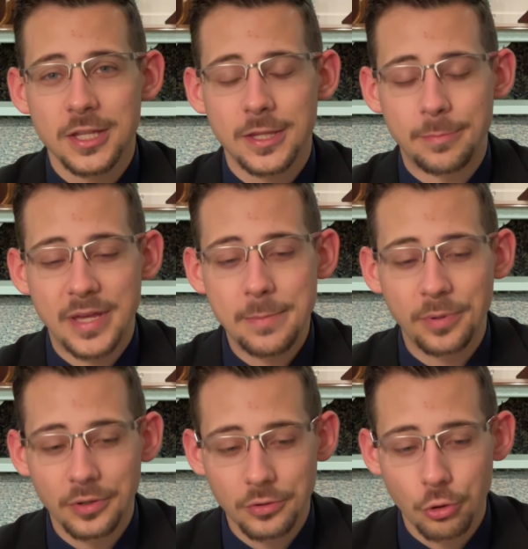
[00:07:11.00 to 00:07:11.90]
the
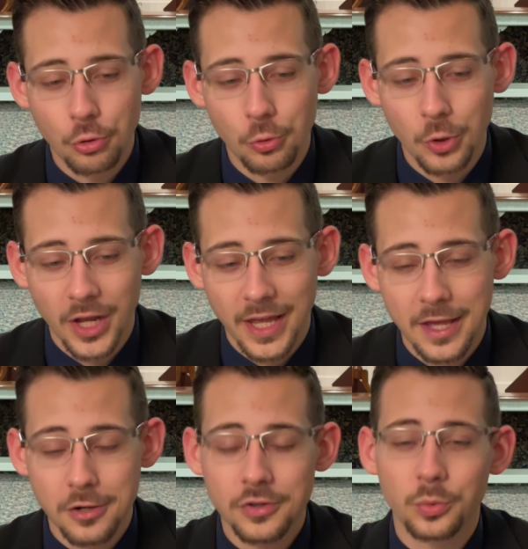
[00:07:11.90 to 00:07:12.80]
people who
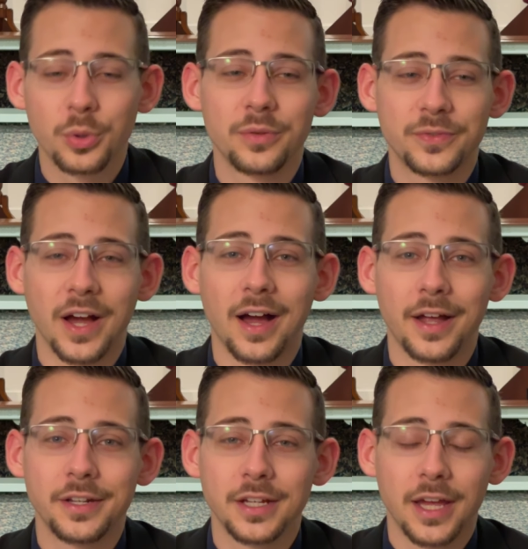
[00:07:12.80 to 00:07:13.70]
hear the Word of
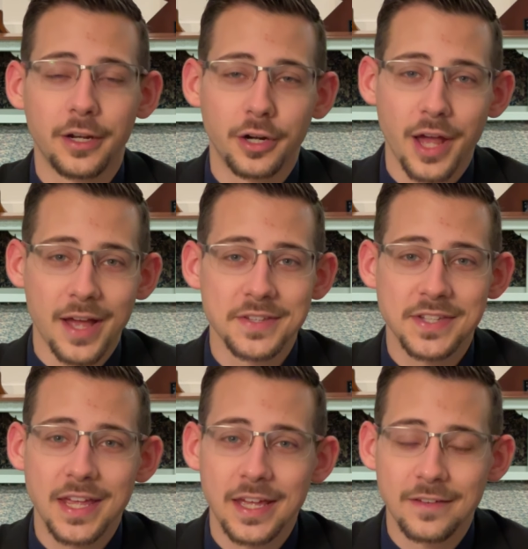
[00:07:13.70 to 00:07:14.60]
God and are not
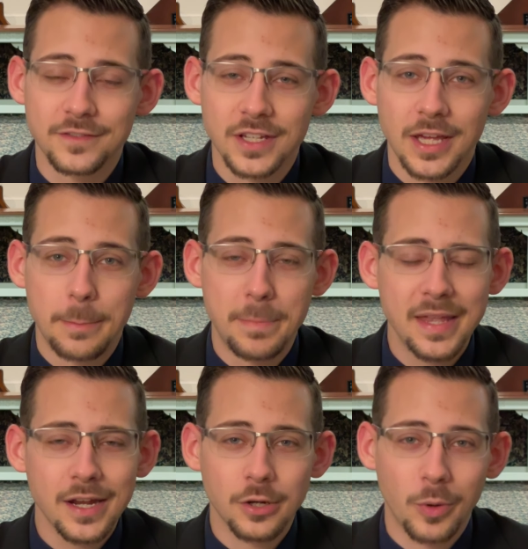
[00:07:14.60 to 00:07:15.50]
saved may
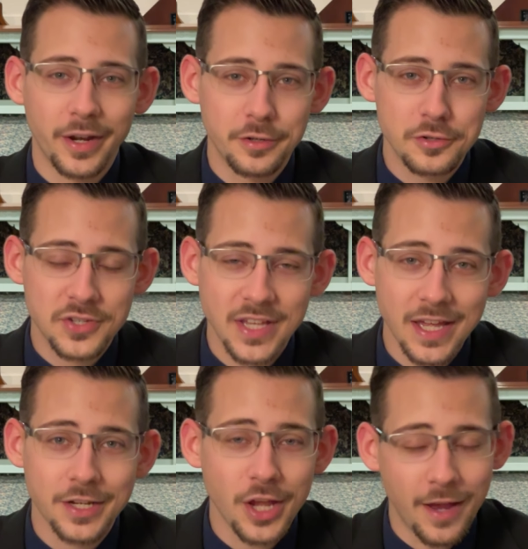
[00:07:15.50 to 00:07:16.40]
not quite
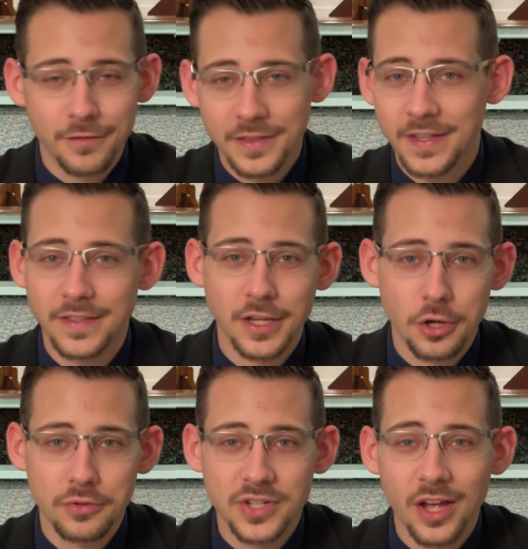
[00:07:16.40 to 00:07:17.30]
understand everything that
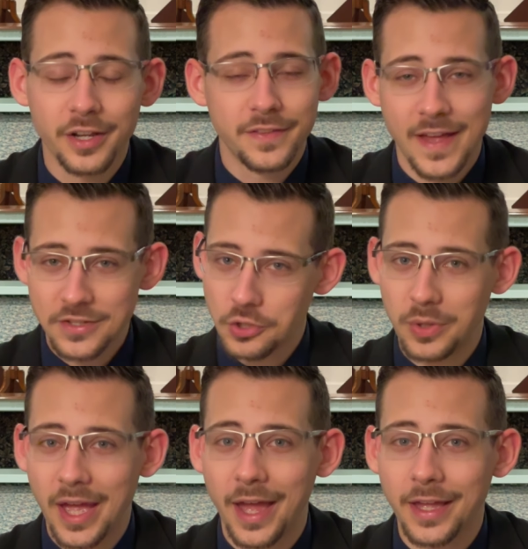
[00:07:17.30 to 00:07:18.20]
goes on, and that's
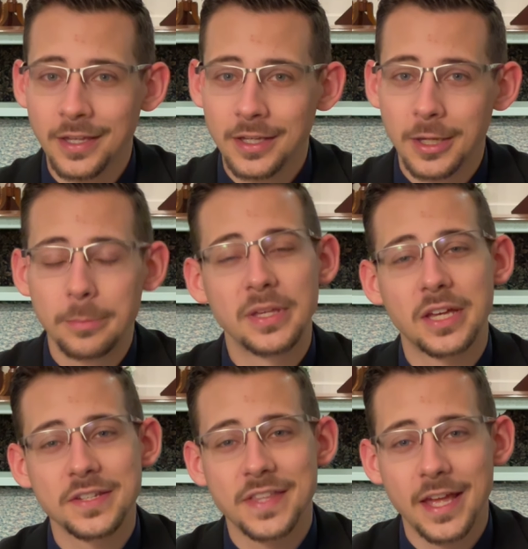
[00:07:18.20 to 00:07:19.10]
okay
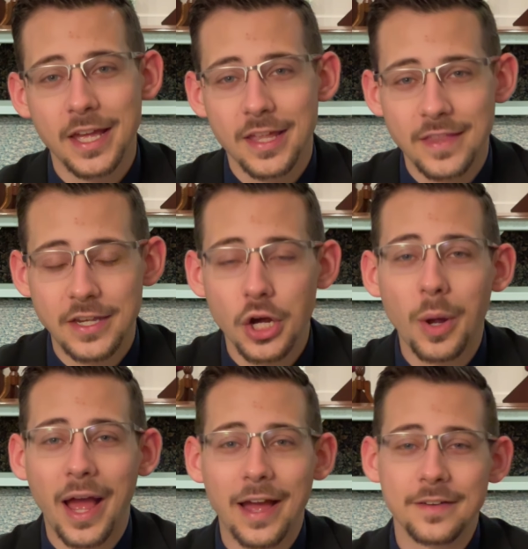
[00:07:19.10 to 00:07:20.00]
because they don't
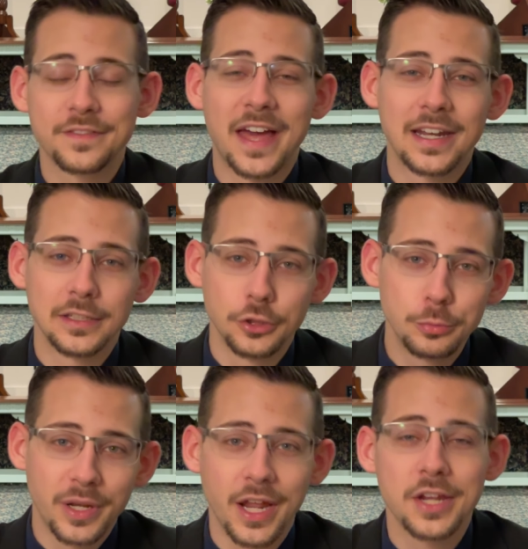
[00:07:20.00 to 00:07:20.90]
have that
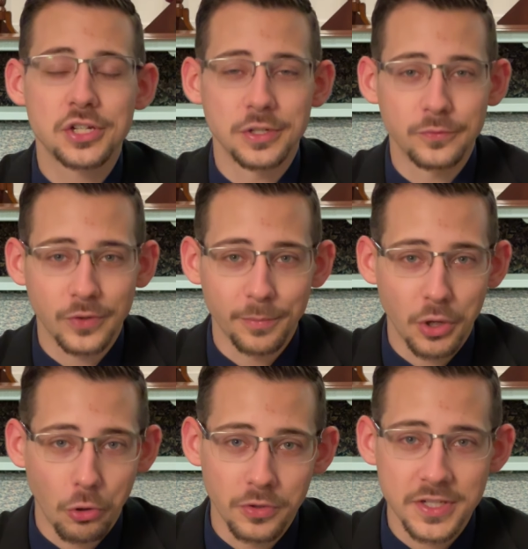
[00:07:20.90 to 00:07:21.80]
illumination from the
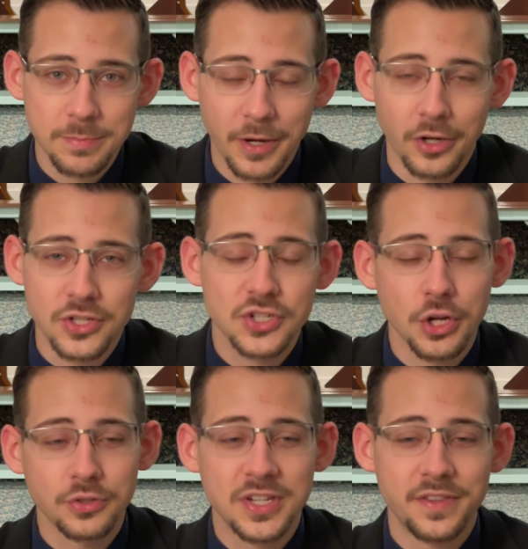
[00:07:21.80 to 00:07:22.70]
Holy Spirit. And
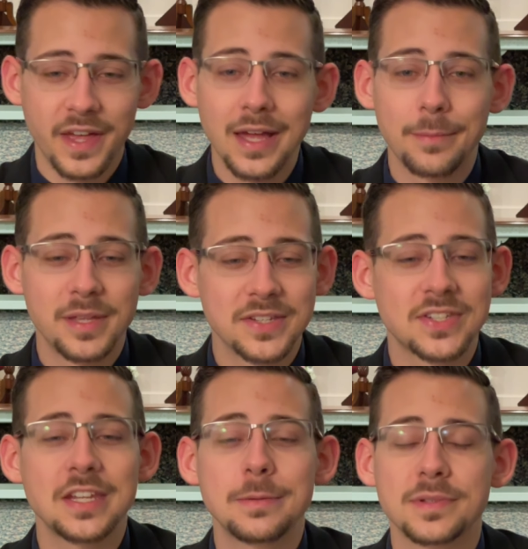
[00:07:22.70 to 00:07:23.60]
so to them, it
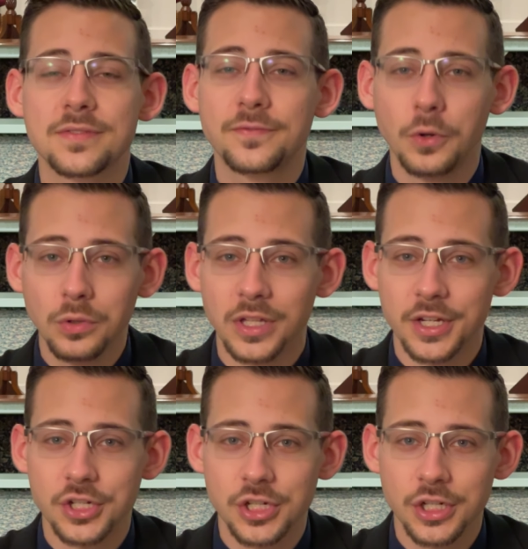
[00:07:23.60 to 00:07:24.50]
seems
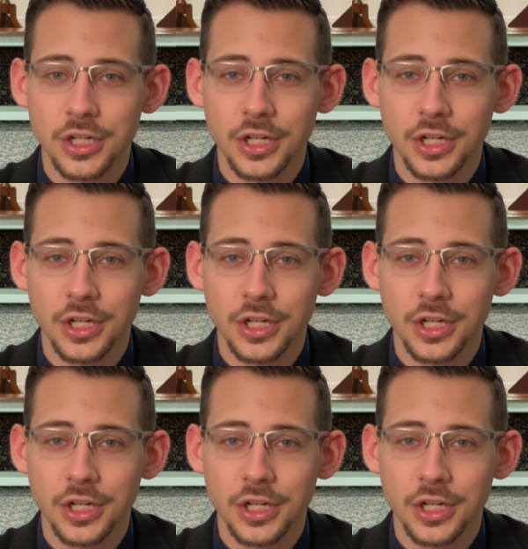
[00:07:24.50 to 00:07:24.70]
foolish.